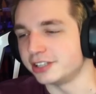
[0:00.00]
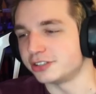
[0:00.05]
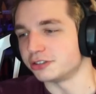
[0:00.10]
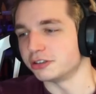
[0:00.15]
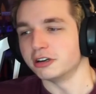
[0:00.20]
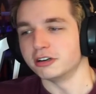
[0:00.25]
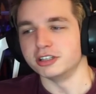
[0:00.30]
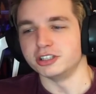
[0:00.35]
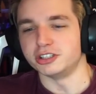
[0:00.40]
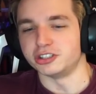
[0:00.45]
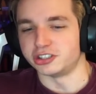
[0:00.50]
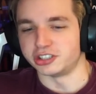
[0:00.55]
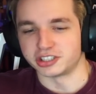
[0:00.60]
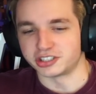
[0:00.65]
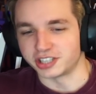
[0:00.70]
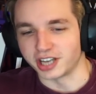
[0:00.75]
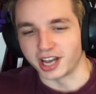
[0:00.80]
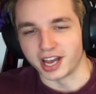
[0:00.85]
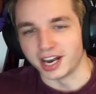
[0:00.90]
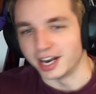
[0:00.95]
literally just
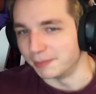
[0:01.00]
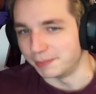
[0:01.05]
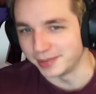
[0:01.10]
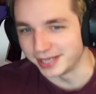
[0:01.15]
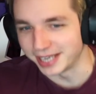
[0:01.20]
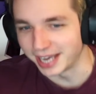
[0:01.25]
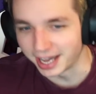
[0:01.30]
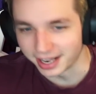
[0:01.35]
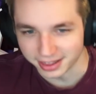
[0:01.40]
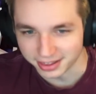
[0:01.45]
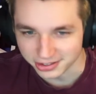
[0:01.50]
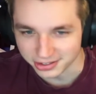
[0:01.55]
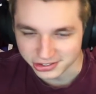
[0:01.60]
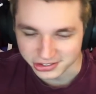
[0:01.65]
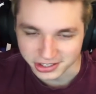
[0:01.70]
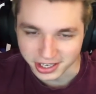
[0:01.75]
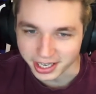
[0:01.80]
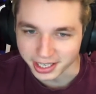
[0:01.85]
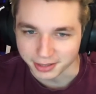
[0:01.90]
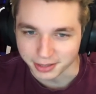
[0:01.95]
excited to be out of the
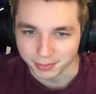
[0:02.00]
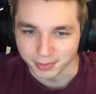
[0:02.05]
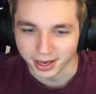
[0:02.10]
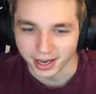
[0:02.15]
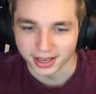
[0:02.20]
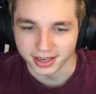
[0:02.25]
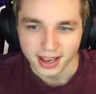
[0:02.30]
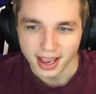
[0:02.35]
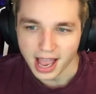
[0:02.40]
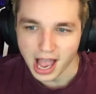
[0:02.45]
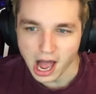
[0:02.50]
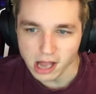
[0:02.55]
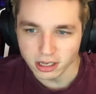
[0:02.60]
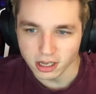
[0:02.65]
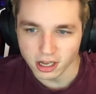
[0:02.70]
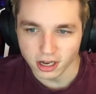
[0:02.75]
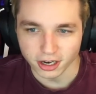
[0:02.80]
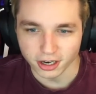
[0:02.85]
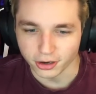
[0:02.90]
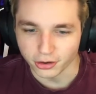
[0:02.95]
snake, man. How
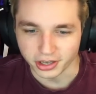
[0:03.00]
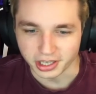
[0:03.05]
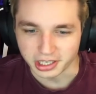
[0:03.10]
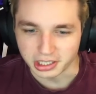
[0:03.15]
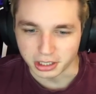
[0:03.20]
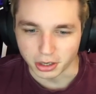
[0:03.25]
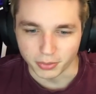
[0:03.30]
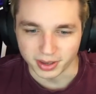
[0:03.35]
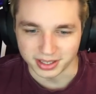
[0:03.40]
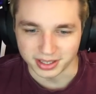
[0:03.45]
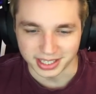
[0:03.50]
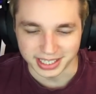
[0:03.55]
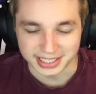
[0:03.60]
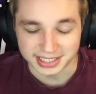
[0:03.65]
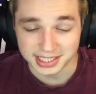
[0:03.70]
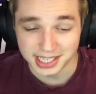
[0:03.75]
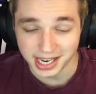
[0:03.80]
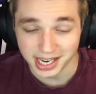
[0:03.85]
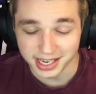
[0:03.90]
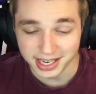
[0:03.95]
long ago did he go in? Like
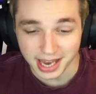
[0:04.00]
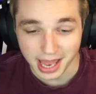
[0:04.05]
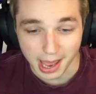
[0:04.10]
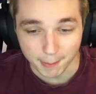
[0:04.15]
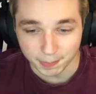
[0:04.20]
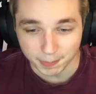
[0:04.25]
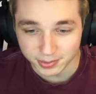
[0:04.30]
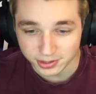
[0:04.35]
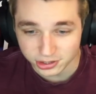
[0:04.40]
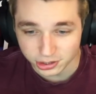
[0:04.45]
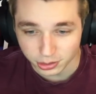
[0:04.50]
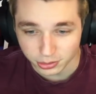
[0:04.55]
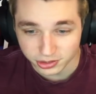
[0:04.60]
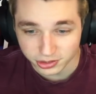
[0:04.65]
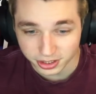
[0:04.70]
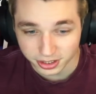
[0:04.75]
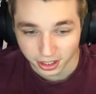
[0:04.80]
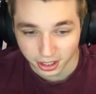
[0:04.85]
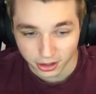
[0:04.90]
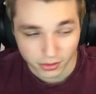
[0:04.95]
10 episodes
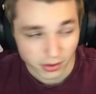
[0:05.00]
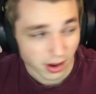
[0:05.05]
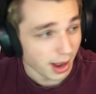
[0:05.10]
ago?